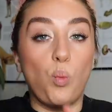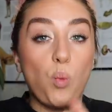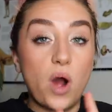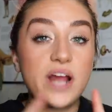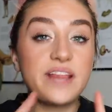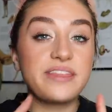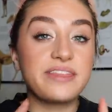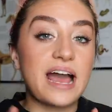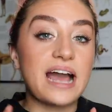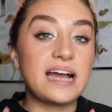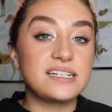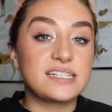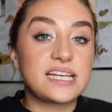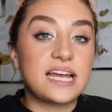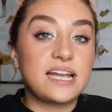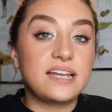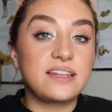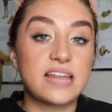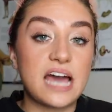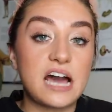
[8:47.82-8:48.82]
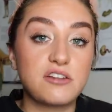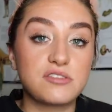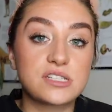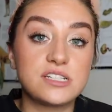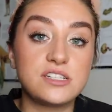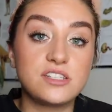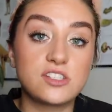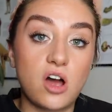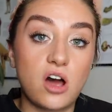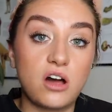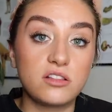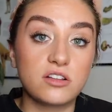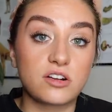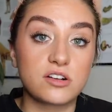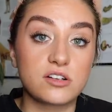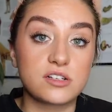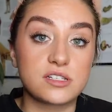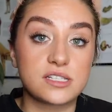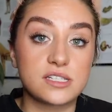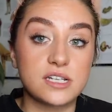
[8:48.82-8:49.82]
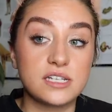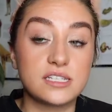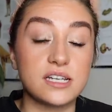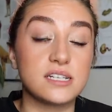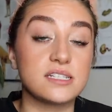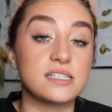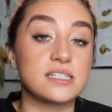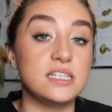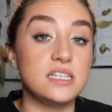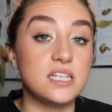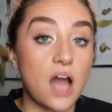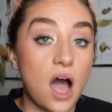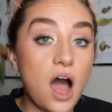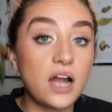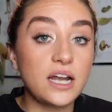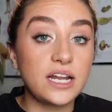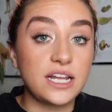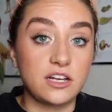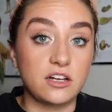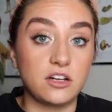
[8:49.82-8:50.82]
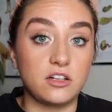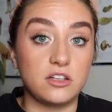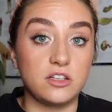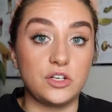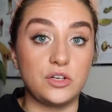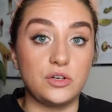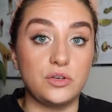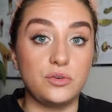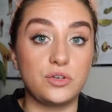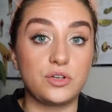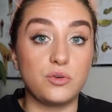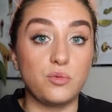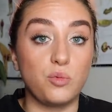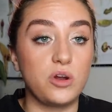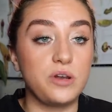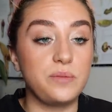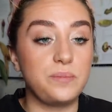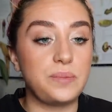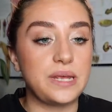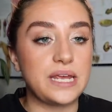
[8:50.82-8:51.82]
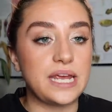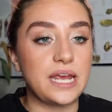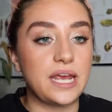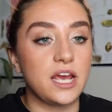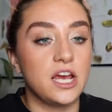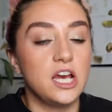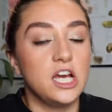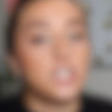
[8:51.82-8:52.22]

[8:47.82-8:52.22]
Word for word: what that $10000 does not include would be